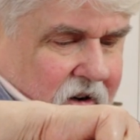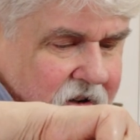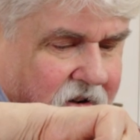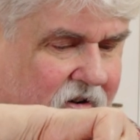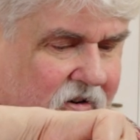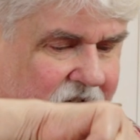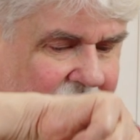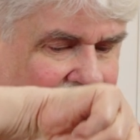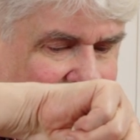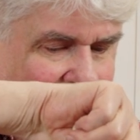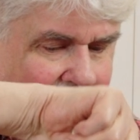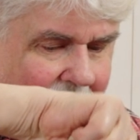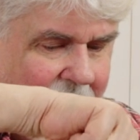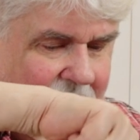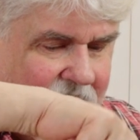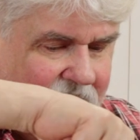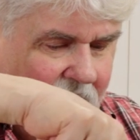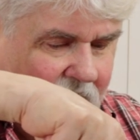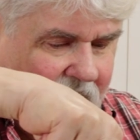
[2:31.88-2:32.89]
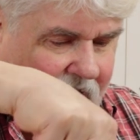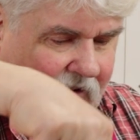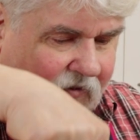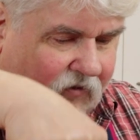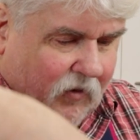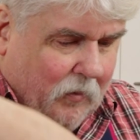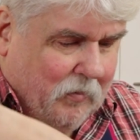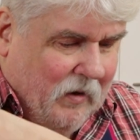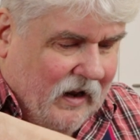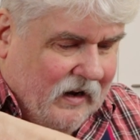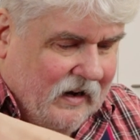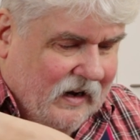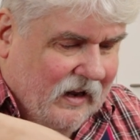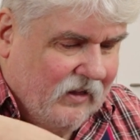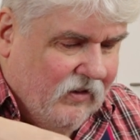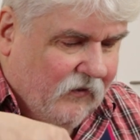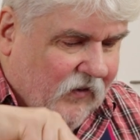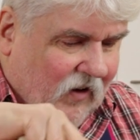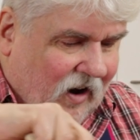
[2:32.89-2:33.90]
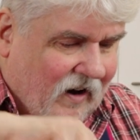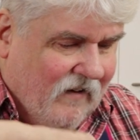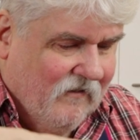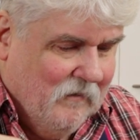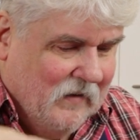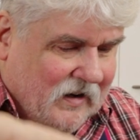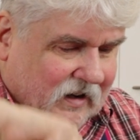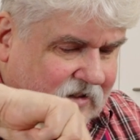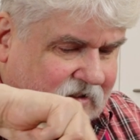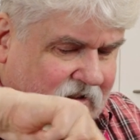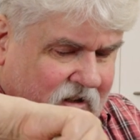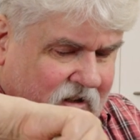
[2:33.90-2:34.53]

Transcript: to do now is cook it for about another 5 minutes